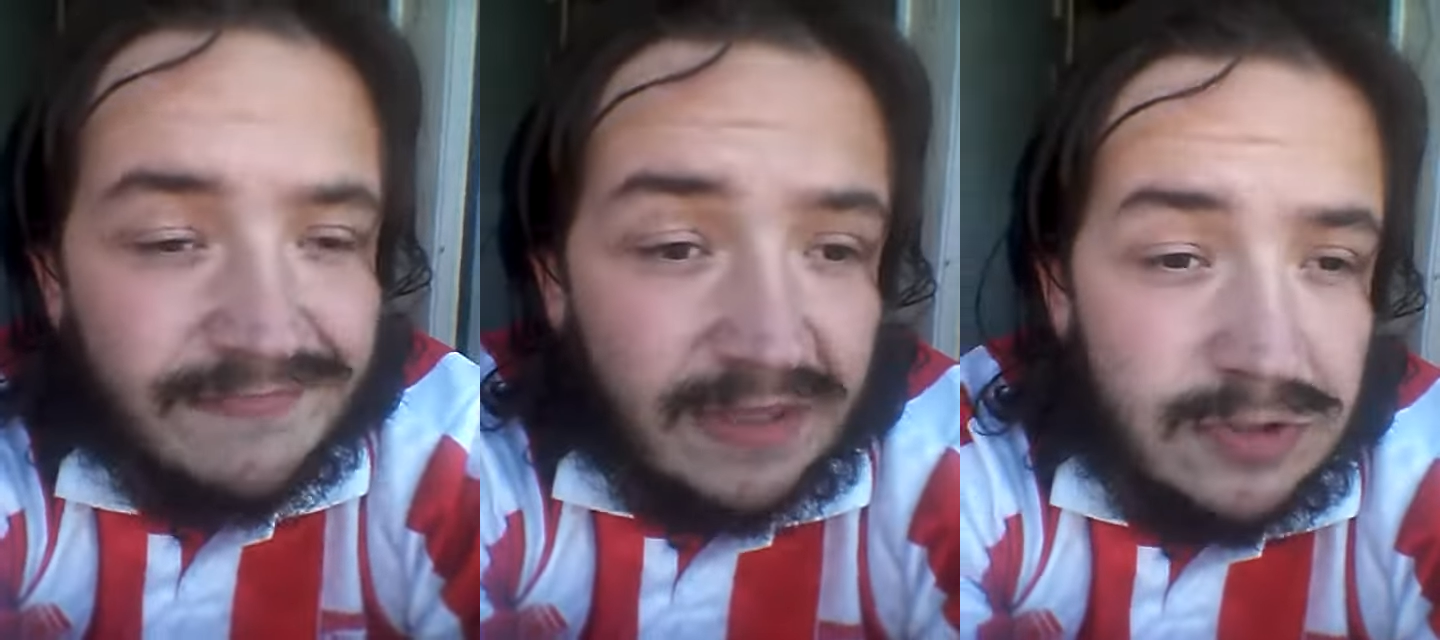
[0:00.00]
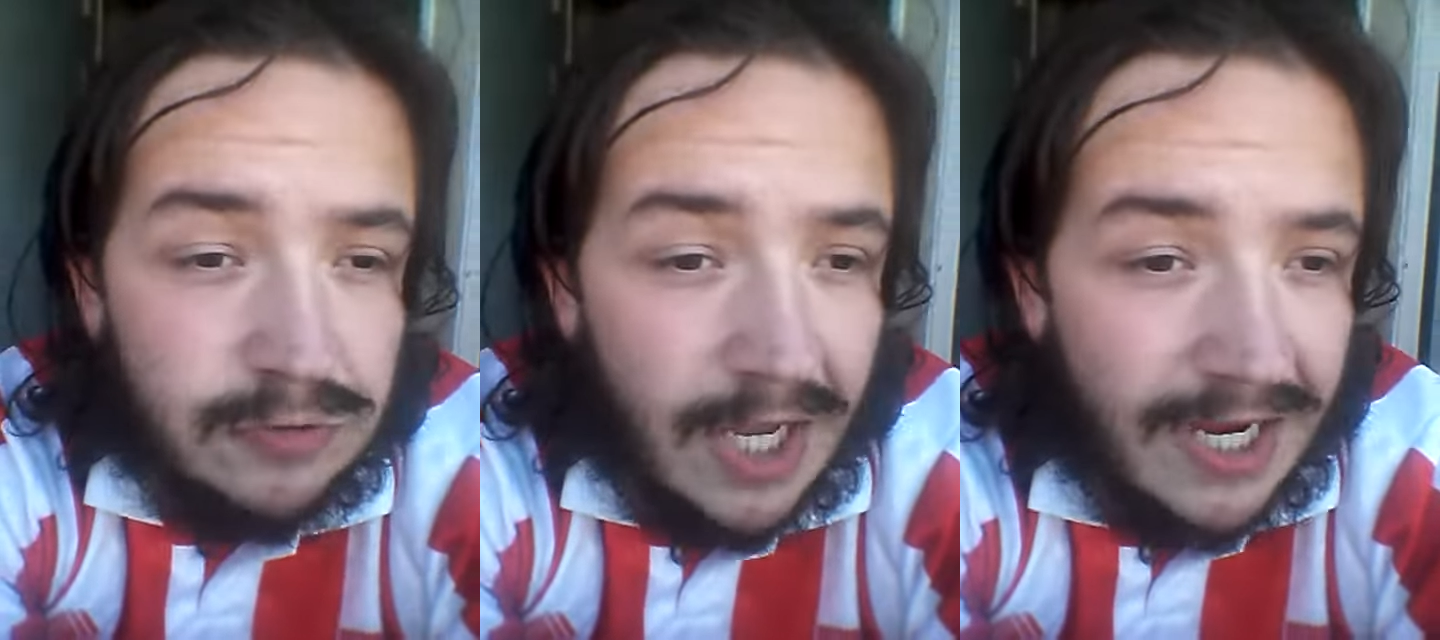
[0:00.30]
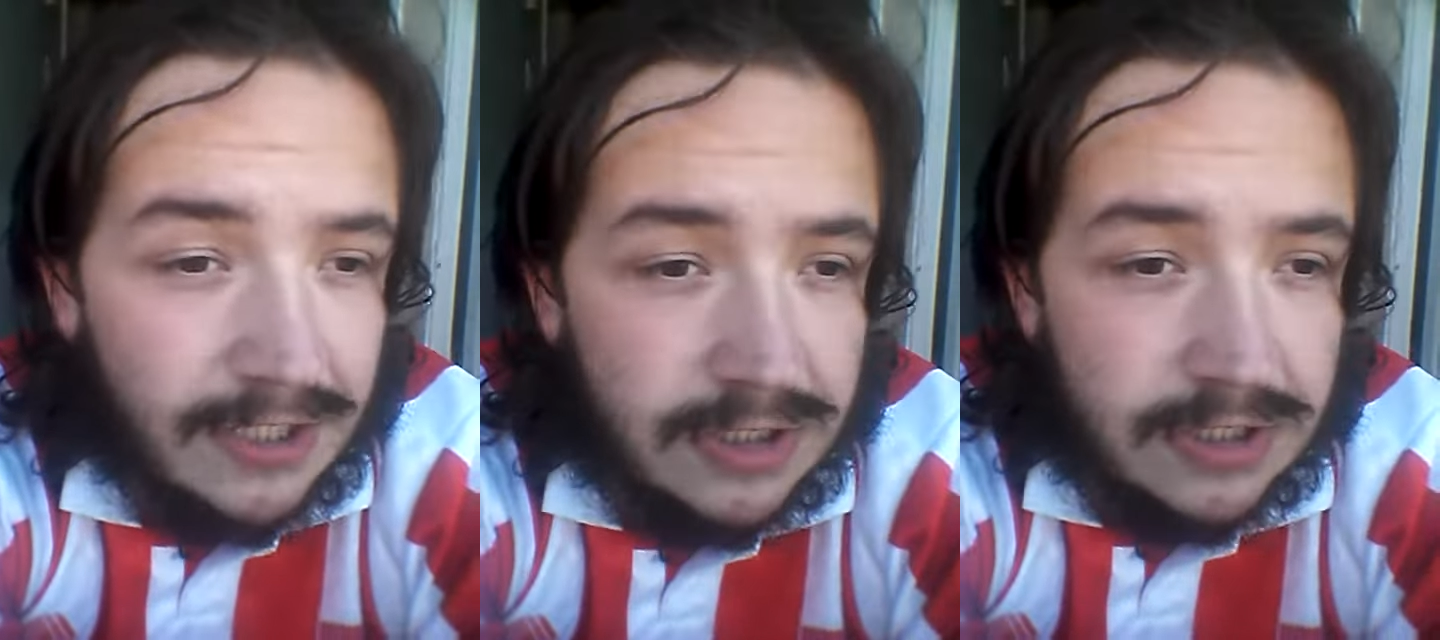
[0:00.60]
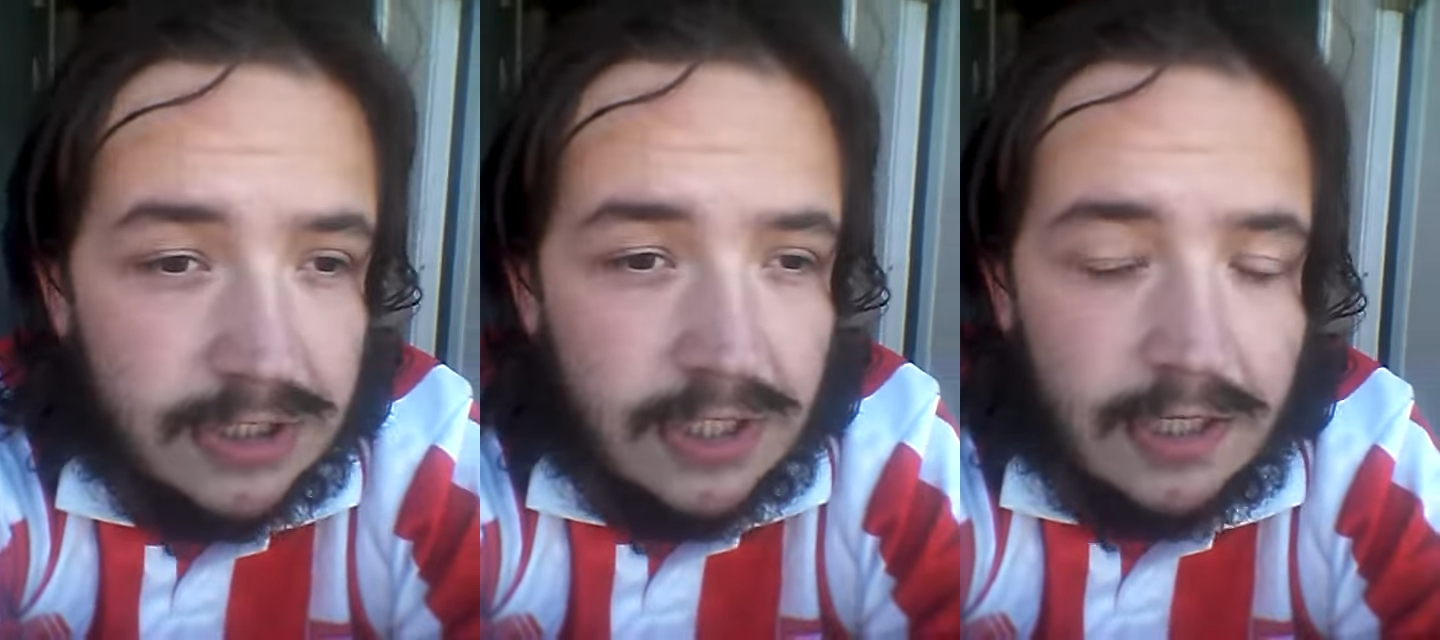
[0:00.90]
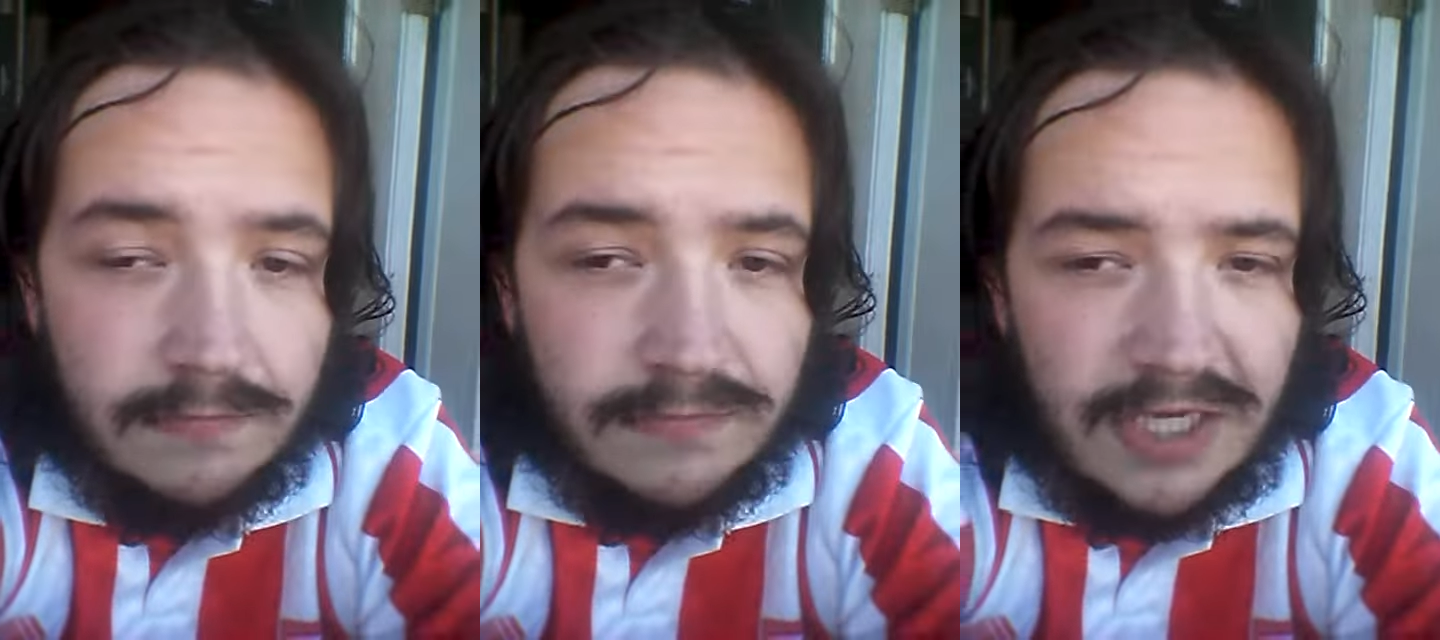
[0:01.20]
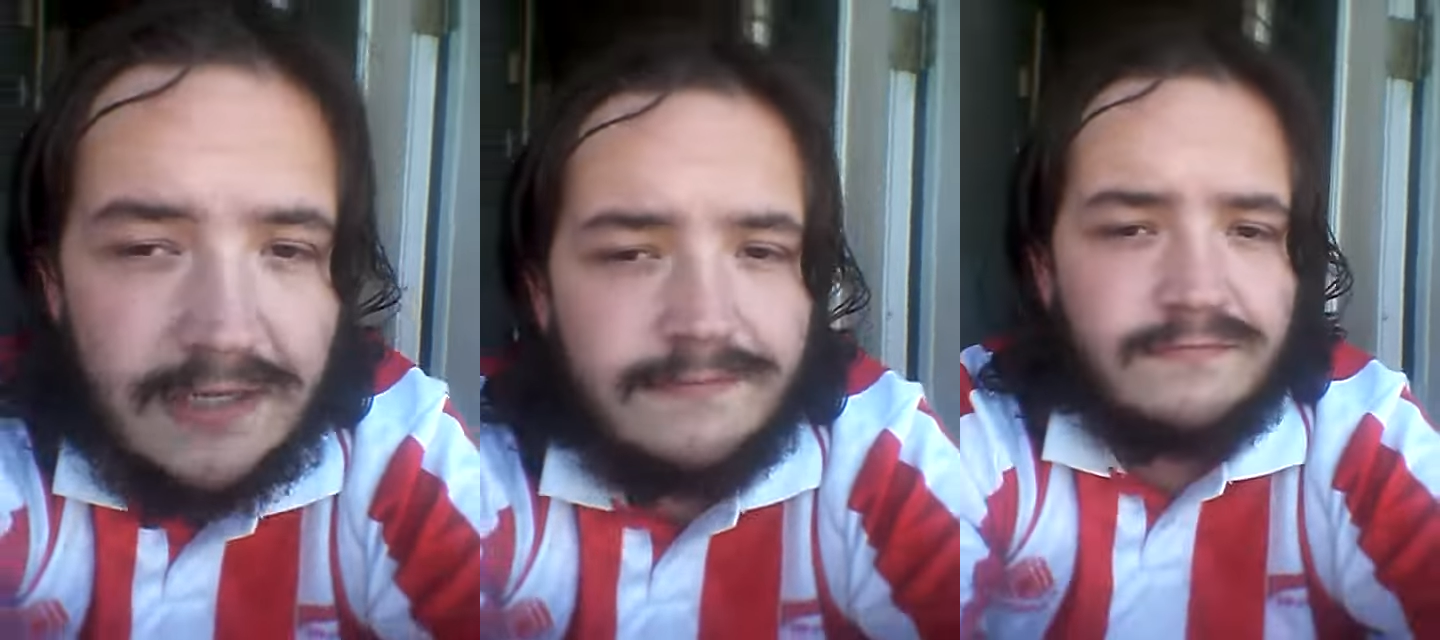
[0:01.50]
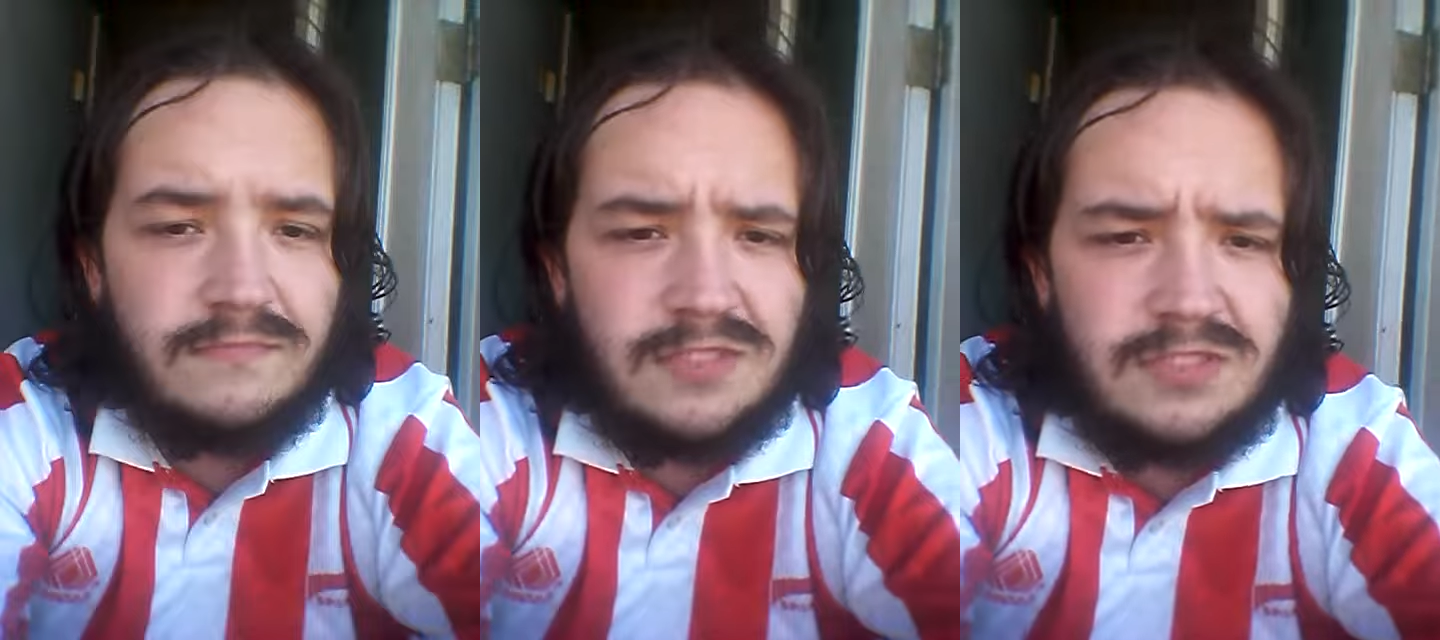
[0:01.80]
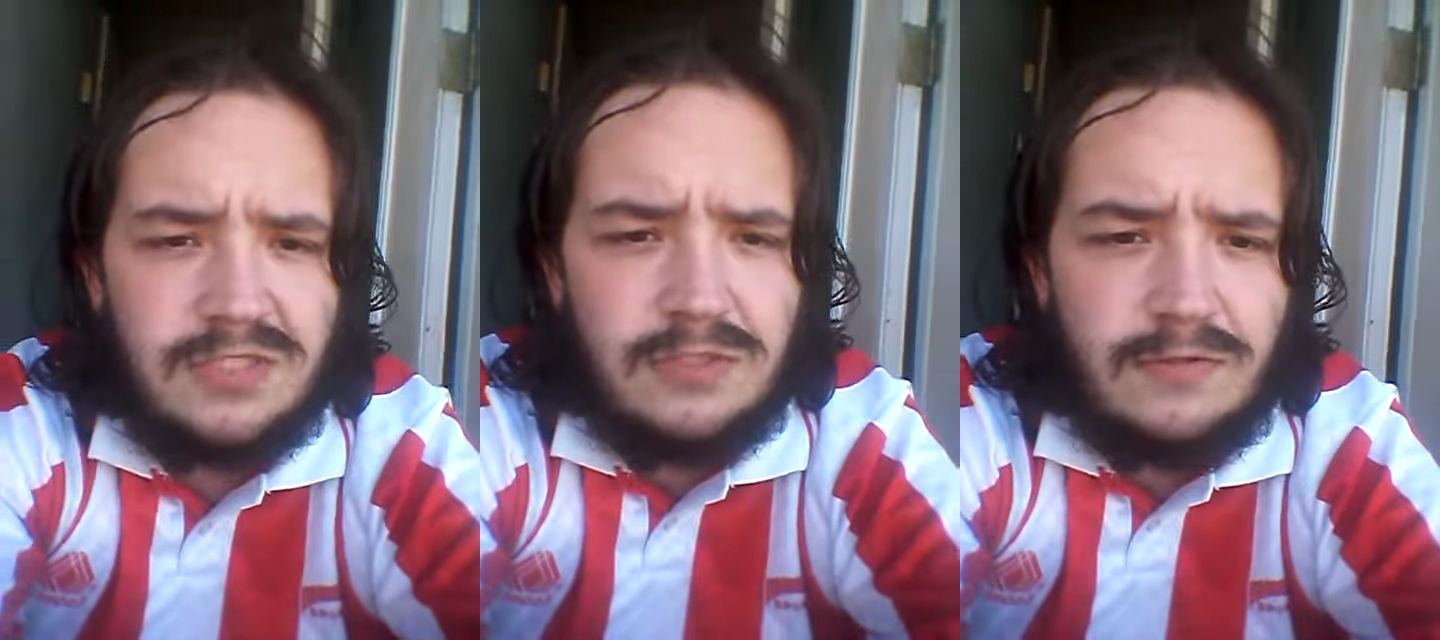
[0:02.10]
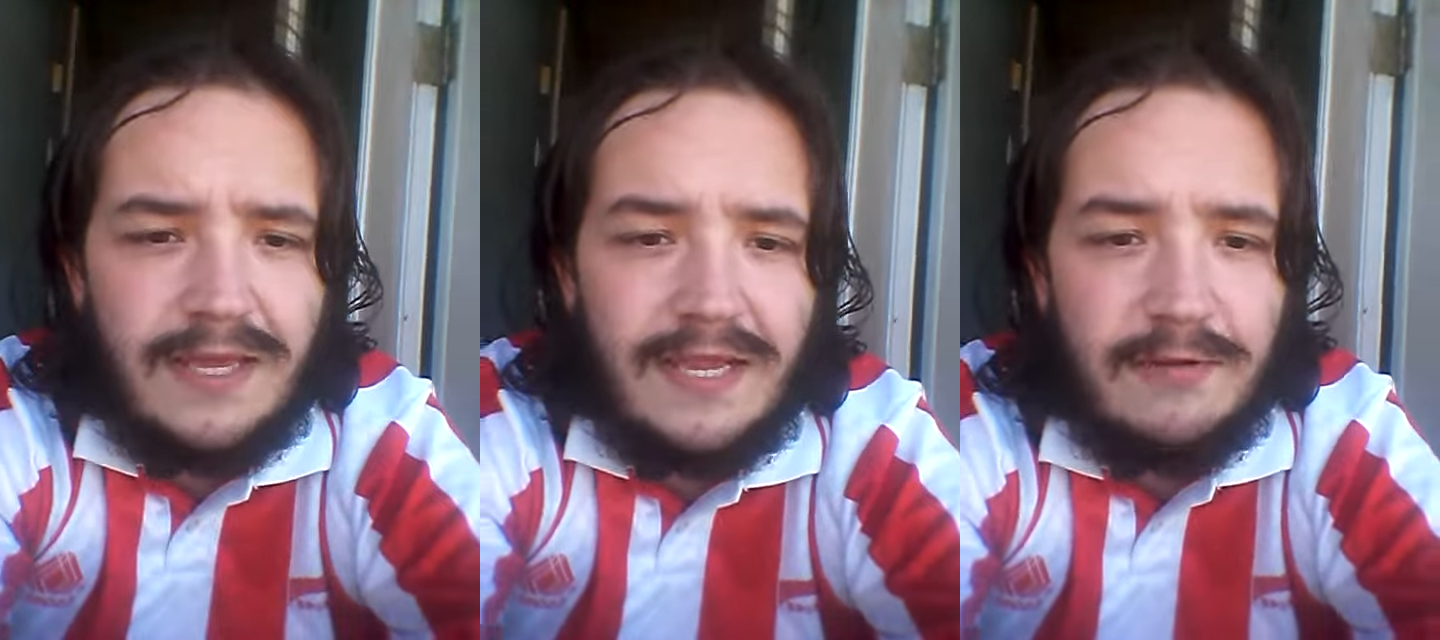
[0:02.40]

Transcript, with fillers: I'm too tired to, um, yeah, to do that